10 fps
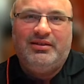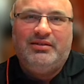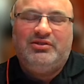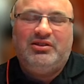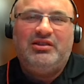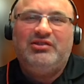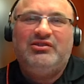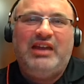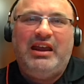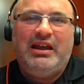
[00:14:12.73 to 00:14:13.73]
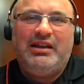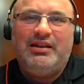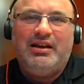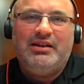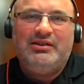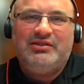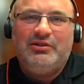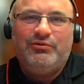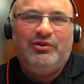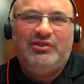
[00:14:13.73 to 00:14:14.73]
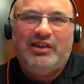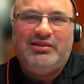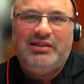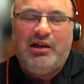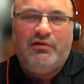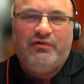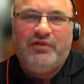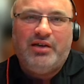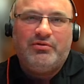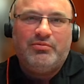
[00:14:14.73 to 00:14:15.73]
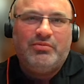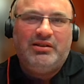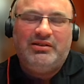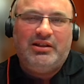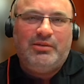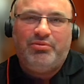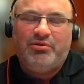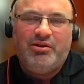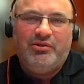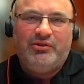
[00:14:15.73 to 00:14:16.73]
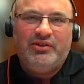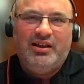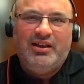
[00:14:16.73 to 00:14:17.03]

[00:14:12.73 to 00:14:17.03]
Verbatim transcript: To this day, I, I still recite the Our Father in my daily prayers